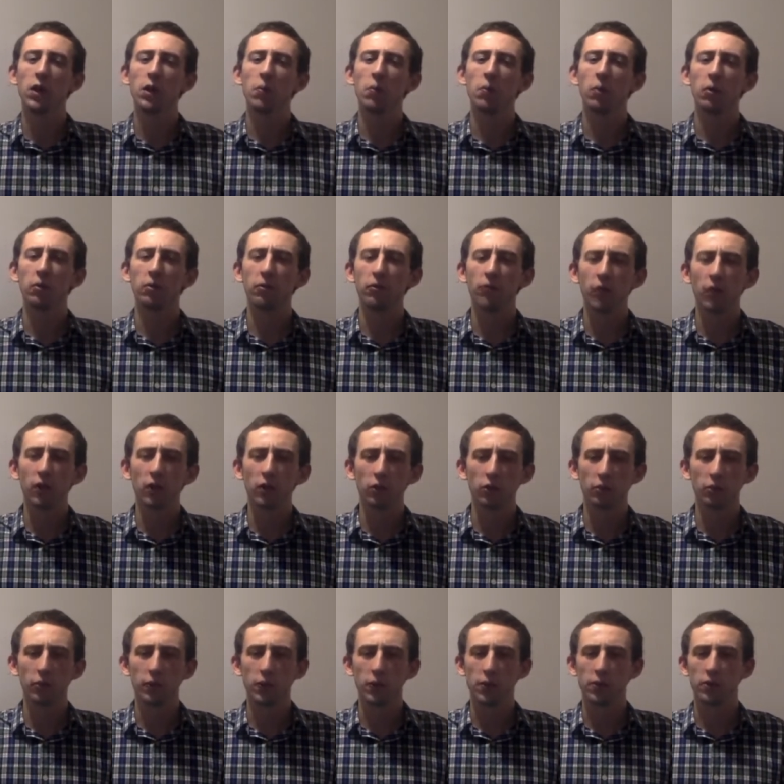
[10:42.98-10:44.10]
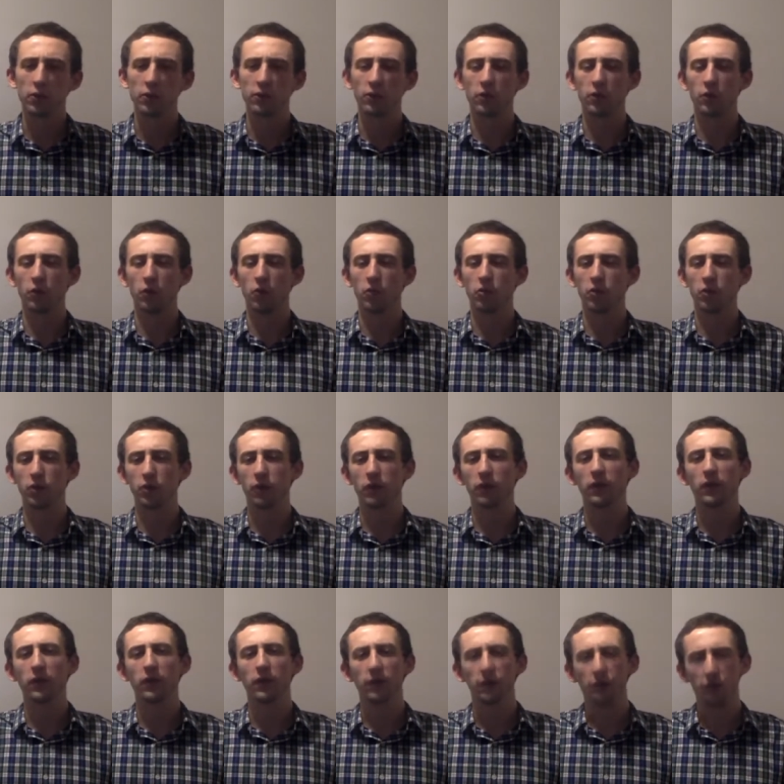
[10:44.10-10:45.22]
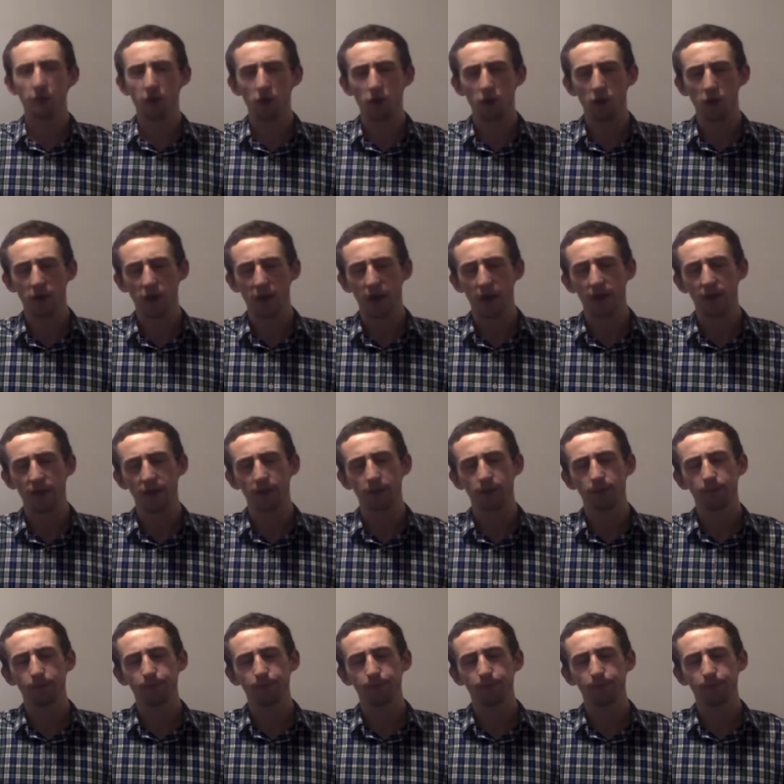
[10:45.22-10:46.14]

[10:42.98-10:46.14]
but the full experience of adoption is not yet.